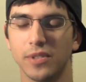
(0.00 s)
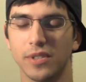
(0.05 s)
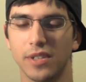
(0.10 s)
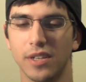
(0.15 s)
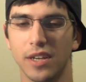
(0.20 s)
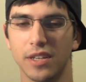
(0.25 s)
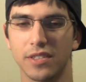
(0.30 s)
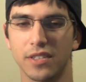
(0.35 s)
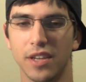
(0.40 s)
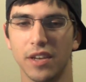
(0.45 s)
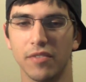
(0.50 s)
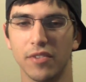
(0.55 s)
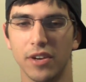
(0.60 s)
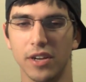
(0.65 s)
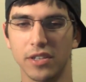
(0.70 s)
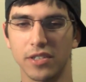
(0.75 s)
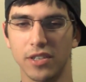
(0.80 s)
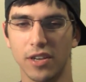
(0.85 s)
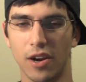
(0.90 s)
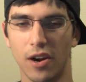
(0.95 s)
has given
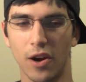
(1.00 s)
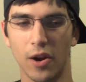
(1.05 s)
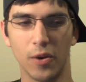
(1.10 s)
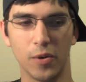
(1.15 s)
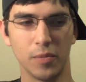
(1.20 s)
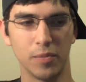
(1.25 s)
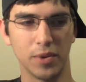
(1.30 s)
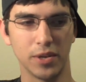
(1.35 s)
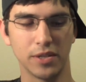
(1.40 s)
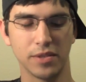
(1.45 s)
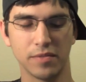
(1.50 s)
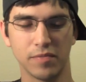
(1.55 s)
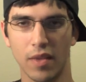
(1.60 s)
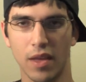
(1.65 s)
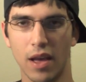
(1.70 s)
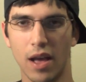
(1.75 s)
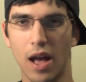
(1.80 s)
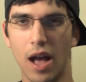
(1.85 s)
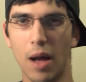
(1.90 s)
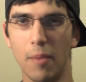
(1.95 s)
us our hope.
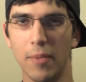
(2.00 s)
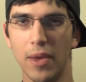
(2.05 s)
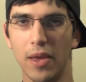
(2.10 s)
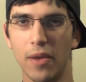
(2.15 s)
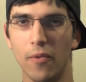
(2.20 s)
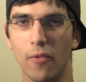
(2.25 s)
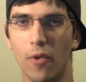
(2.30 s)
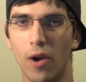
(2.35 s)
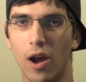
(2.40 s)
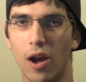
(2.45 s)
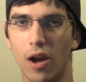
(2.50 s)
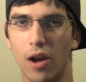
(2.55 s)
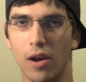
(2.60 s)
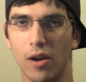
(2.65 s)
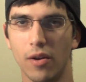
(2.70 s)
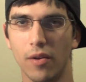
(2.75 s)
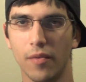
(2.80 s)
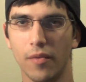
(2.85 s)
Amen Ra.